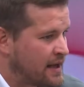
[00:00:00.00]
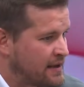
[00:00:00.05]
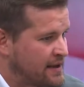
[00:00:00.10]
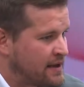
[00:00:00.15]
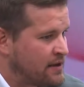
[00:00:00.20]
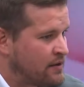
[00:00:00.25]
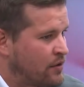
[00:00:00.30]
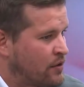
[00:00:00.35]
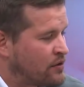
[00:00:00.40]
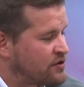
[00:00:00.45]

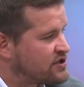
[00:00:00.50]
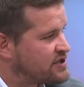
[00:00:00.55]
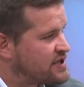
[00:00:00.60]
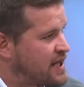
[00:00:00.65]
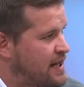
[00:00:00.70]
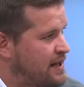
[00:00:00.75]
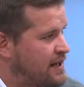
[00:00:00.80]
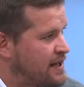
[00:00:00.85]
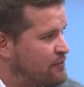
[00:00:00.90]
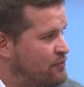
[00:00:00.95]
then on
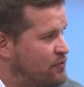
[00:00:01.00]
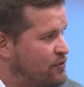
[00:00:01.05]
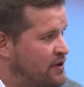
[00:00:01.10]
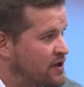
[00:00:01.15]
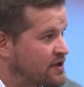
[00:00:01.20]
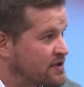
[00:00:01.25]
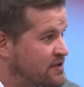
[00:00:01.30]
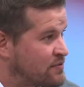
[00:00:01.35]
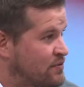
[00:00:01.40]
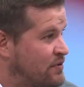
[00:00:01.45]
Saturday
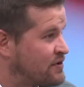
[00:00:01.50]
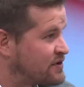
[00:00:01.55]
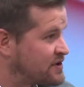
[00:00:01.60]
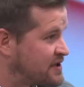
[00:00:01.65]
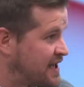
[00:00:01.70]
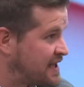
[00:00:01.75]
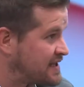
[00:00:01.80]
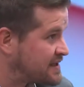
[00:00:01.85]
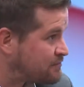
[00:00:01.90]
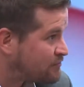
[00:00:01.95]
mornings as well. So
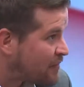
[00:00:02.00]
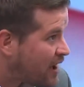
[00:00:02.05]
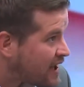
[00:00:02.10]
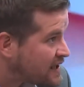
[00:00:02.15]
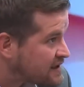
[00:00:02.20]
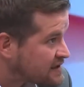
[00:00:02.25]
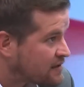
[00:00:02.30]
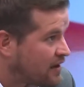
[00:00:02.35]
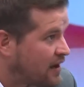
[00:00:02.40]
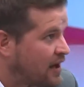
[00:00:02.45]
that's my
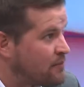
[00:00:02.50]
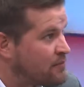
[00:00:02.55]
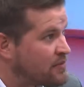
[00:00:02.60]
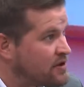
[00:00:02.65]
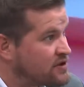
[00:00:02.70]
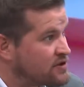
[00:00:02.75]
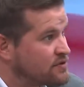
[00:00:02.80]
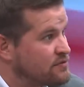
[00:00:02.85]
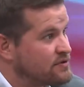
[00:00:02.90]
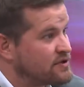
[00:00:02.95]
time, but
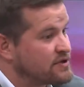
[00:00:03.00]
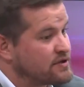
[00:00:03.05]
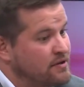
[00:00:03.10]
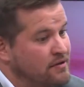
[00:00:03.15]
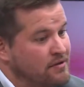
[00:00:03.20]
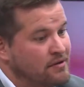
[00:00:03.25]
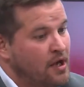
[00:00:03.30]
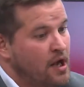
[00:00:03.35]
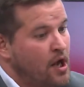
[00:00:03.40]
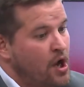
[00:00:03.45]
it's
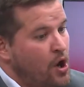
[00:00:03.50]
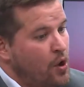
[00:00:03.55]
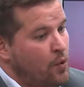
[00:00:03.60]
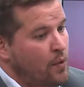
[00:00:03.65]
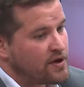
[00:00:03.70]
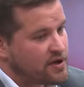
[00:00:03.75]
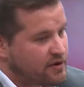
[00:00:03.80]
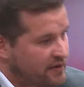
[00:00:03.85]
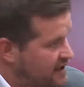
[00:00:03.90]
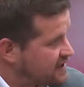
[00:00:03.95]
also
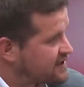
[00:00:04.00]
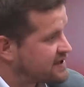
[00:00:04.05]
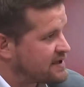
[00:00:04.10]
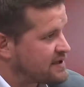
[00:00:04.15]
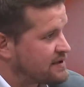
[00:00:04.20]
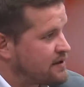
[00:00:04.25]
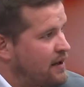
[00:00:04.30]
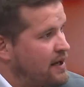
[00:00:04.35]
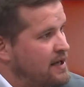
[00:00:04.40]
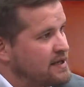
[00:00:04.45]
when you're
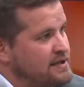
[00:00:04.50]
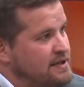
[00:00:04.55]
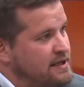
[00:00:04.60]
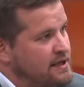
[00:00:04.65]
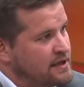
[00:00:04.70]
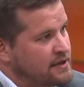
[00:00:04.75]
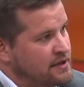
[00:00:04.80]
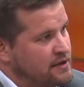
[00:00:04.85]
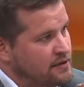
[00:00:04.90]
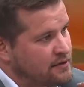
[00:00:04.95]

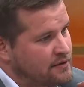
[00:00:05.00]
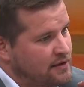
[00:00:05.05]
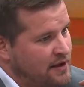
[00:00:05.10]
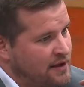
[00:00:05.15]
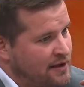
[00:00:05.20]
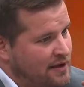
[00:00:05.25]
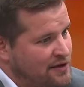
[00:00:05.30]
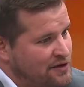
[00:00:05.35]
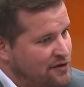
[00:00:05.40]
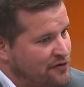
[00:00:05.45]
exercising
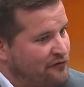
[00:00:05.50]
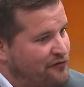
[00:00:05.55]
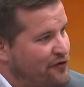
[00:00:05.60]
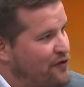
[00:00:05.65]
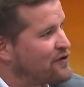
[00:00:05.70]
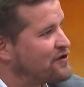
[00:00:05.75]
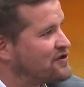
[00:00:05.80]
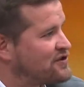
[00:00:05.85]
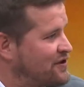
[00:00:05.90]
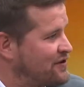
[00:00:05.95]
and you're
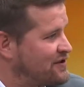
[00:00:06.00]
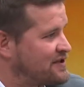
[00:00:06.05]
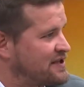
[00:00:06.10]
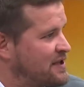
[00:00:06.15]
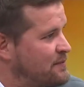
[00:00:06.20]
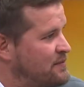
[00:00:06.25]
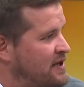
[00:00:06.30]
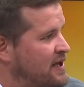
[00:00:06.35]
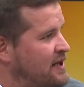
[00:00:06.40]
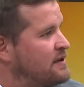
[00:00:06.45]
focusing on
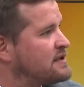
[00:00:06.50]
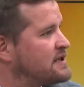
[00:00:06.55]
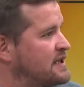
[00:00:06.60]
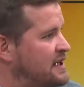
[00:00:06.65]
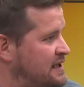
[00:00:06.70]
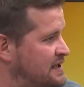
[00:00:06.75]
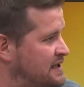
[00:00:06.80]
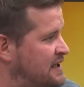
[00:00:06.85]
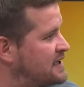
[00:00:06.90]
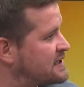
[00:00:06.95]
something else,
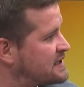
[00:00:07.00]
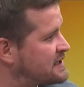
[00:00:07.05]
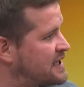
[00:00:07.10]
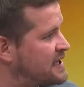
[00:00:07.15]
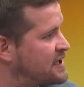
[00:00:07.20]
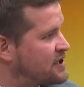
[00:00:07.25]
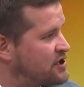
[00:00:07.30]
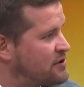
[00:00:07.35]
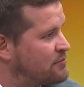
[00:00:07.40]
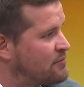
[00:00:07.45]
it does
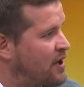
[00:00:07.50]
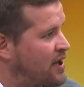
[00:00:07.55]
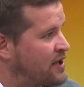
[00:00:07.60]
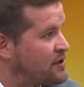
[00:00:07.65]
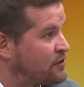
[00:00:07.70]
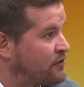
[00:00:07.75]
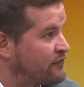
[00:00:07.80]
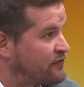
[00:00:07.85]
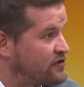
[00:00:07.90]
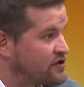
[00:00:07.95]
take your
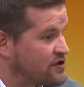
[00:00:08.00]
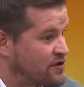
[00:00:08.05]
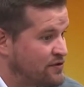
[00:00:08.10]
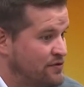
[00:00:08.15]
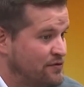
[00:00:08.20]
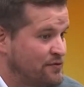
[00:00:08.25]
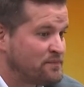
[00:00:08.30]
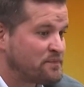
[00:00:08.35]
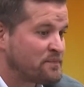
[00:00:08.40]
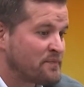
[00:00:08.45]
mind off it too.